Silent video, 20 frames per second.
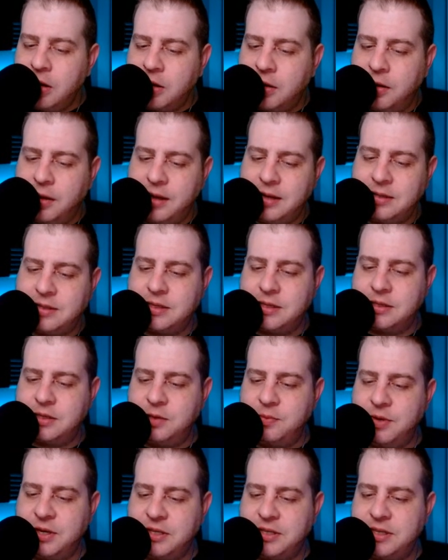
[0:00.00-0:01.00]
Clint says,
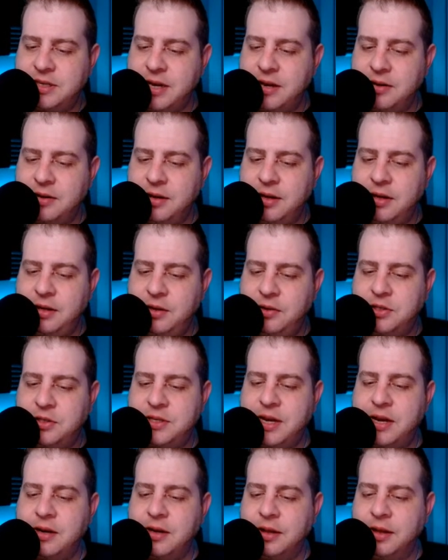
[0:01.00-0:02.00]
you
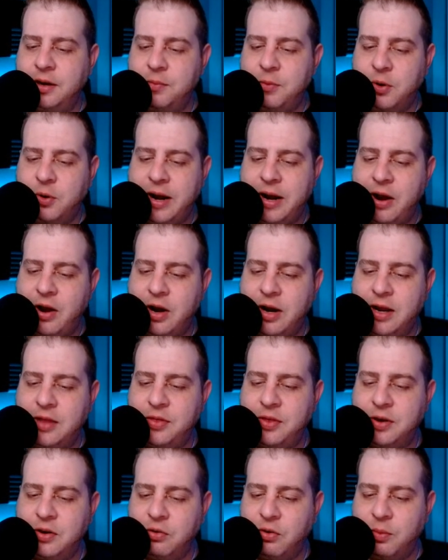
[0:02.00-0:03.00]
sound a little more
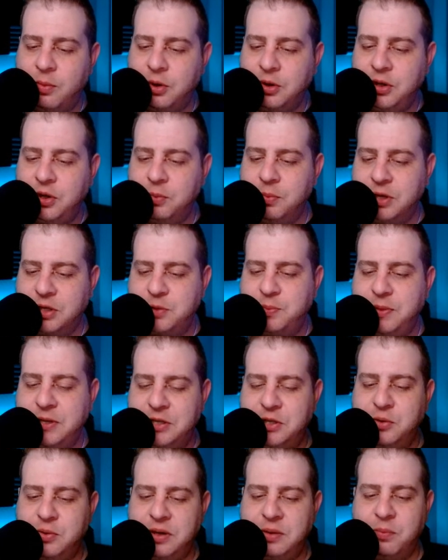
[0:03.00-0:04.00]
arrogant than normal. You must be
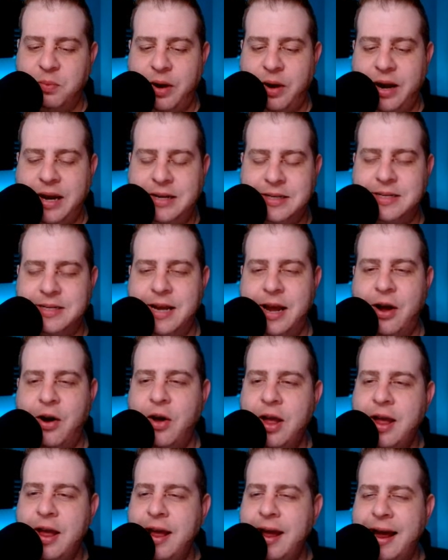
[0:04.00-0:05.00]
doing breaks now.
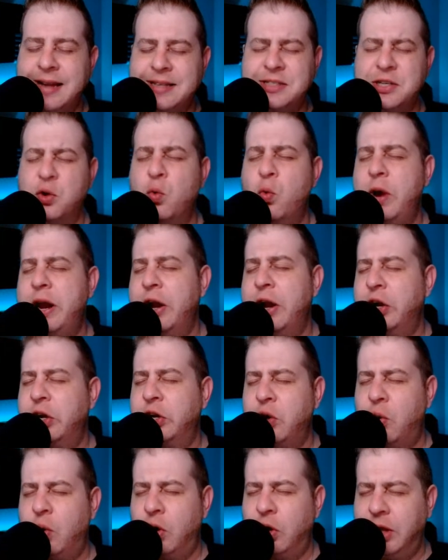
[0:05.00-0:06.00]
That's a
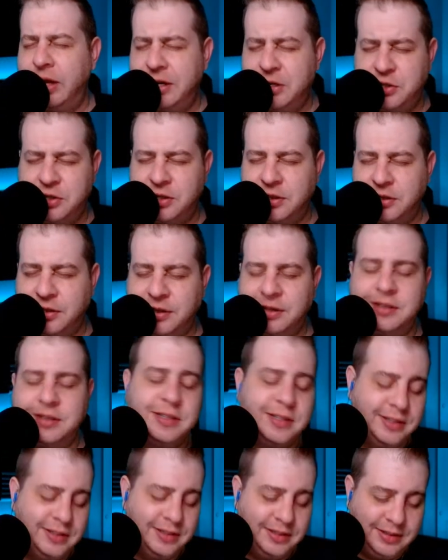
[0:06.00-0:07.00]
weird correlation, Clint.
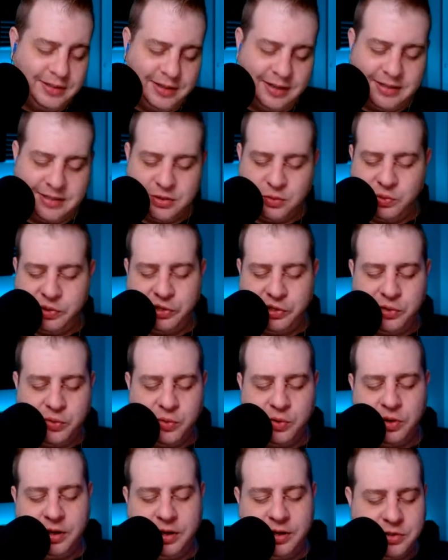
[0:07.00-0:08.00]
That's a weird
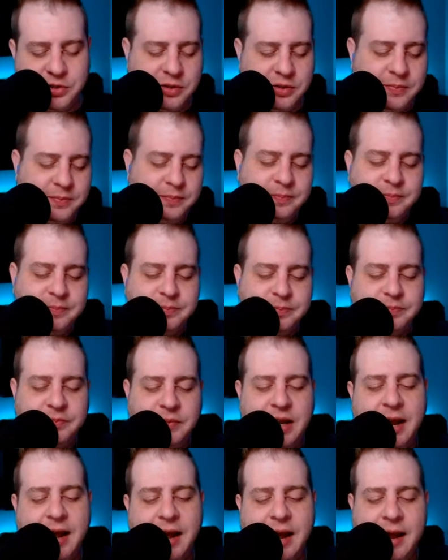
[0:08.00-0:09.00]
correlation.
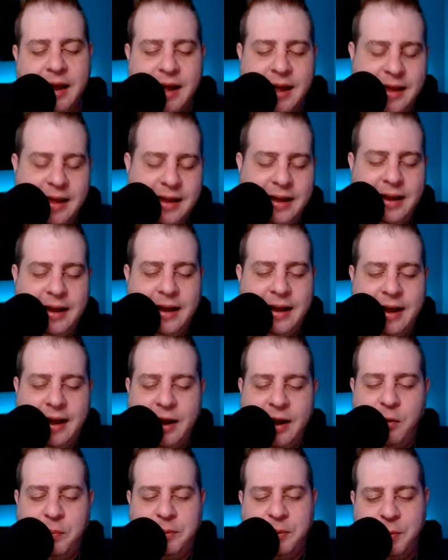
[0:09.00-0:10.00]
I
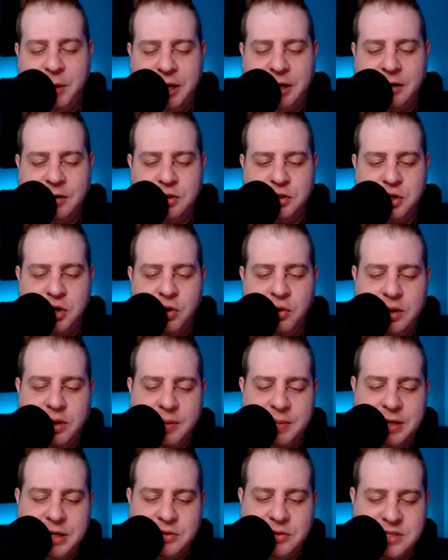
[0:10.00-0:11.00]
hope you're making a joke. I
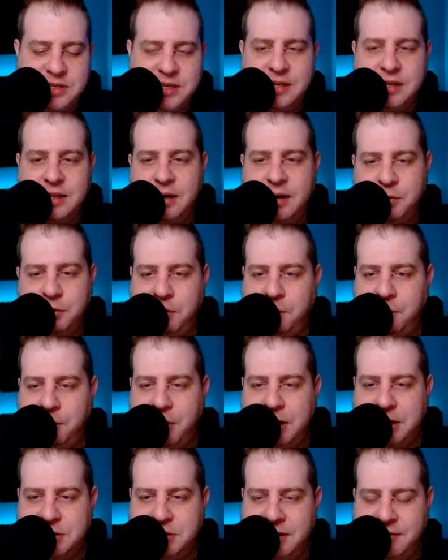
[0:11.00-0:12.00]
mean, you see that I'm doing
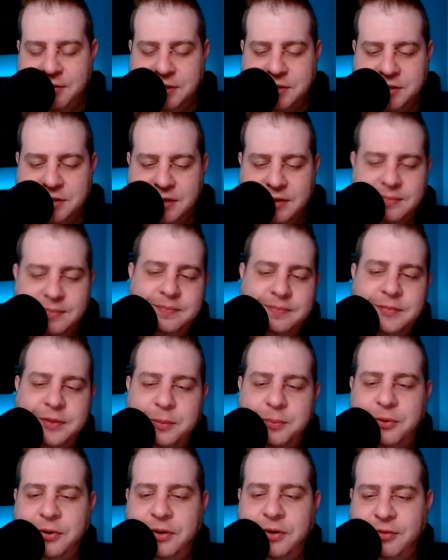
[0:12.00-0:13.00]
breaks, obviously.
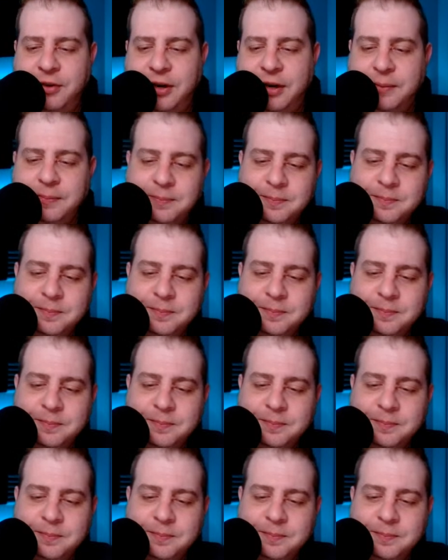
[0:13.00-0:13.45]
You're pretty funny.